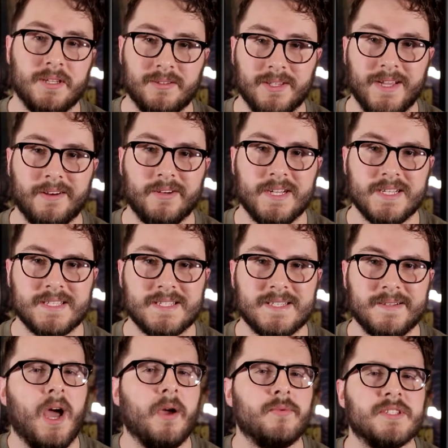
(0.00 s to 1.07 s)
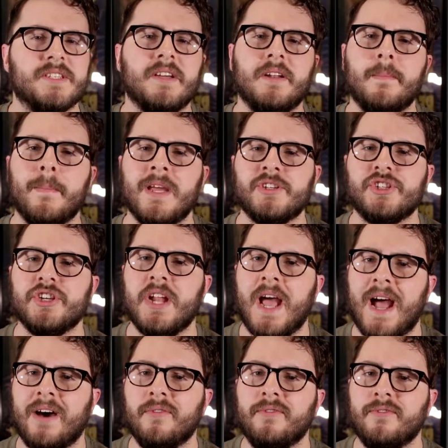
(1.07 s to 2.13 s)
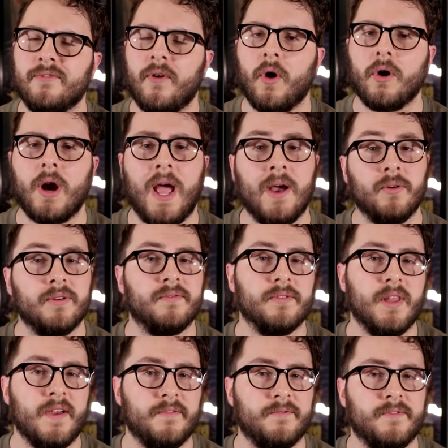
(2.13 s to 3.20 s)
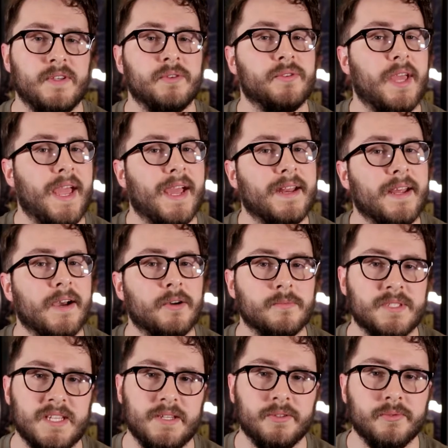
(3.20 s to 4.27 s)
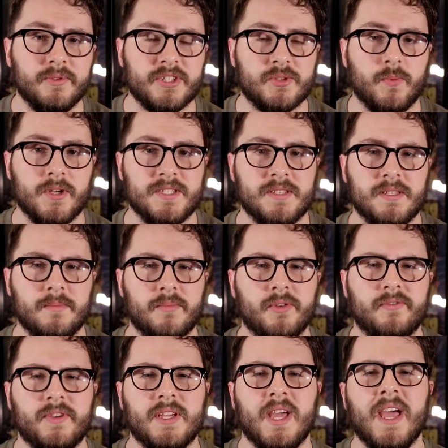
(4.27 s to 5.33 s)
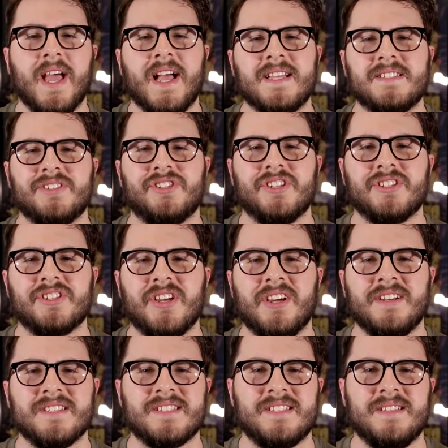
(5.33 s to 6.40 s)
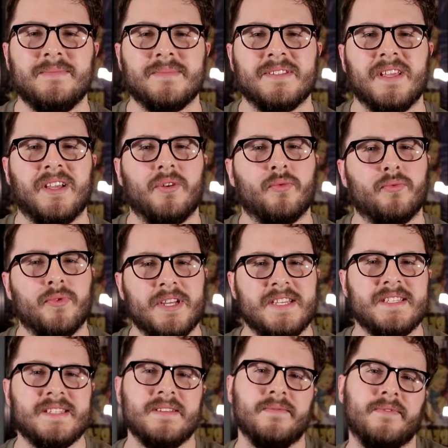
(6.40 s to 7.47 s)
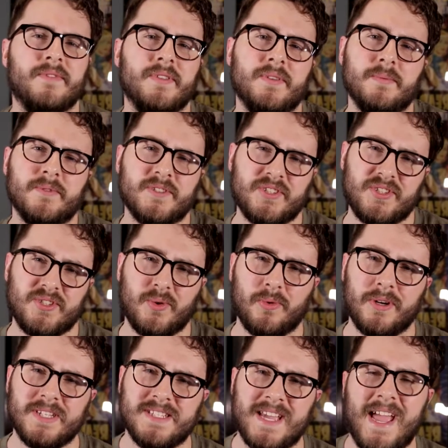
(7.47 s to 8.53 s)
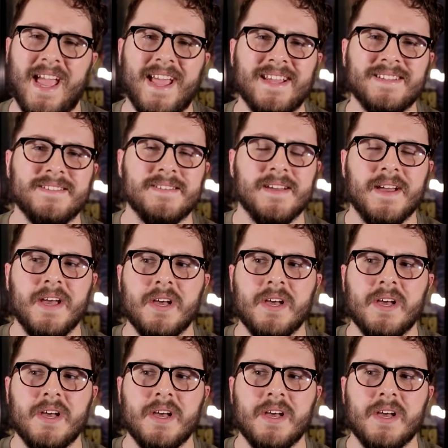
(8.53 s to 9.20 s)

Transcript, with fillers: hilarious. I was gonna mention how far out of left field Ed Helms' illness was in the movie, as it just kind of seems like a reason for the story to end.